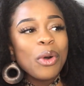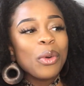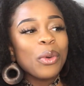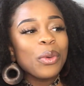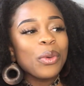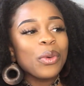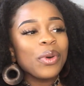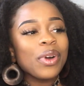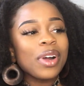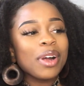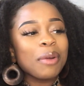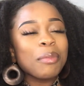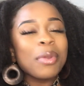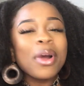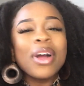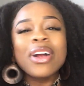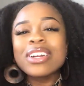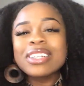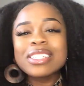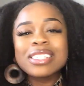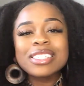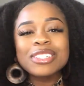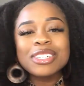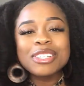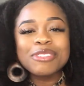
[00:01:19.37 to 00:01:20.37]
or
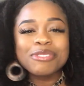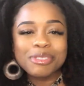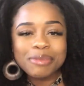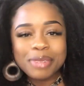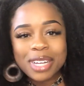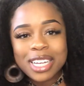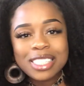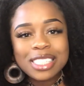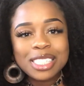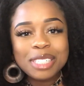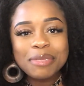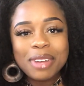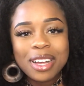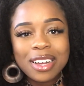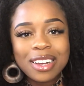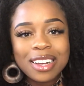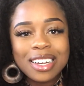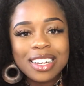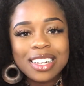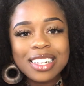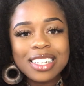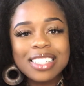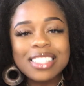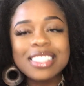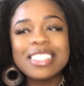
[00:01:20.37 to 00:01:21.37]
personal information about
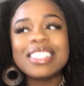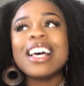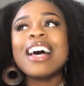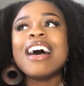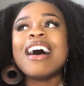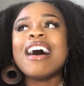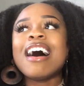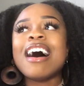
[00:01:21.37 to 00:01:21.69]
us.